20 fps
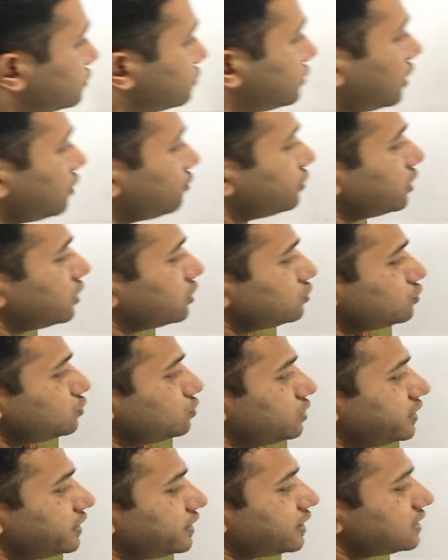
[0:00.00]
So now there are
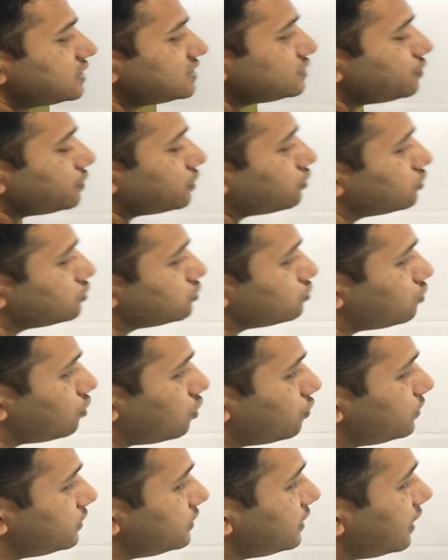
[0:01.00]
two ligands. We're going to
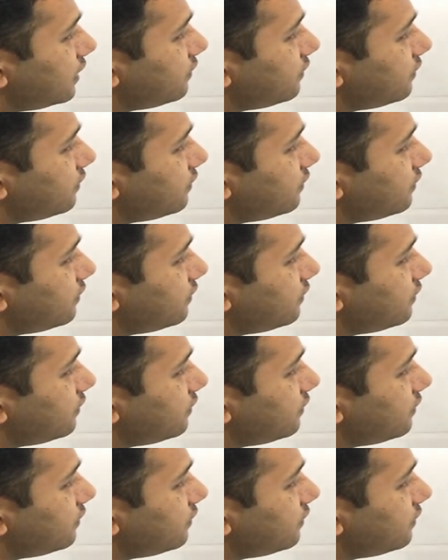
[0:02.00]
go with the